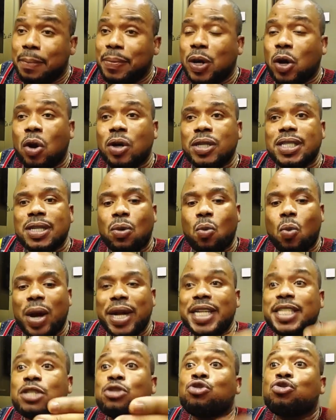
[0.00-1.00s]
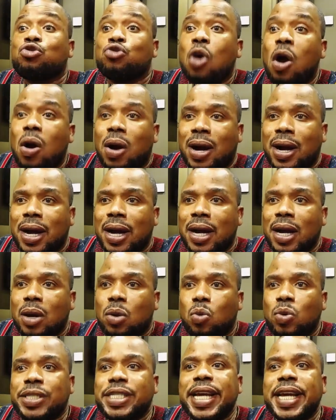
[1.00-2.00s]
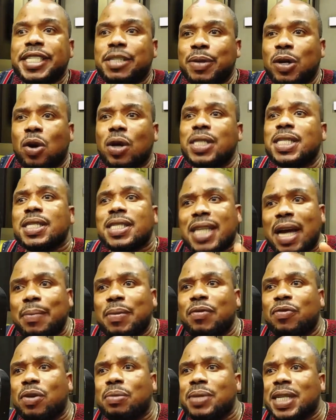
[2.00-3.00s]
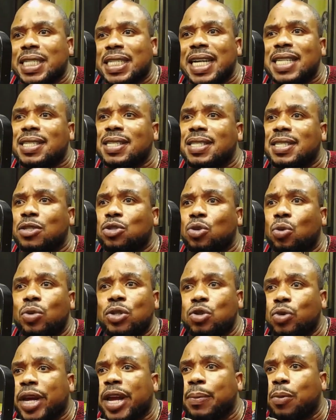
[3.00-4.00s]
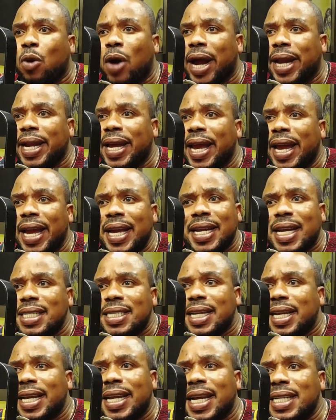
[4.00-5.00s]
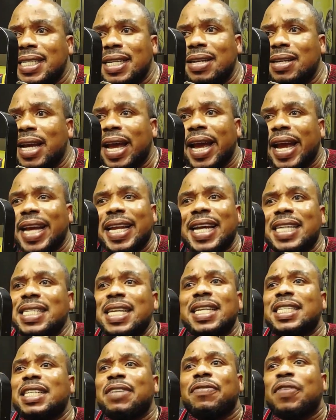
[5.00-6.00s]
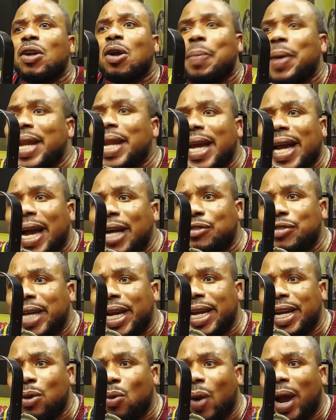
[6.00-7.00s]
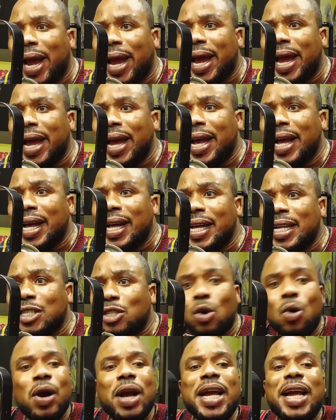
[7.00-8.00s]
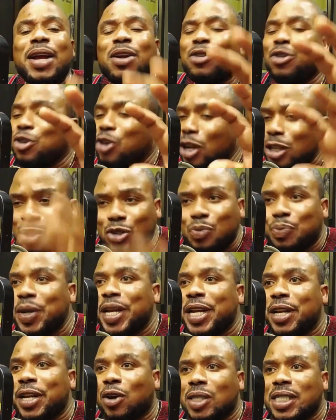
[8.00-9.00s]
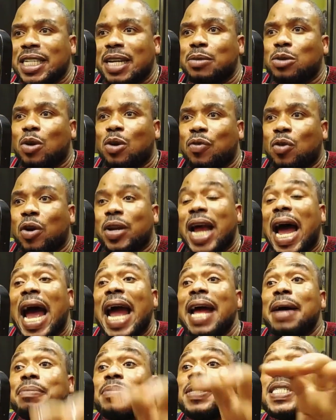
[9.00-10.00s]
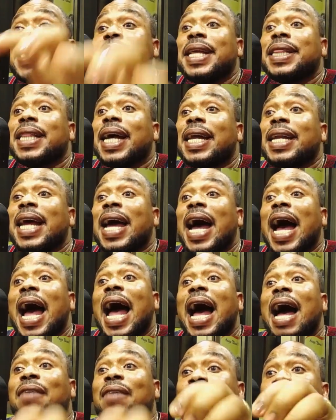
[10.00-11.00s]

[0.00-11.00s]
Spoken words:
Because when it is wrong, we say it's because it's coming from the justices, so we should keep quiet. It doesn't develop any country anywhere. So not to be in contempt of court, I am saying that I have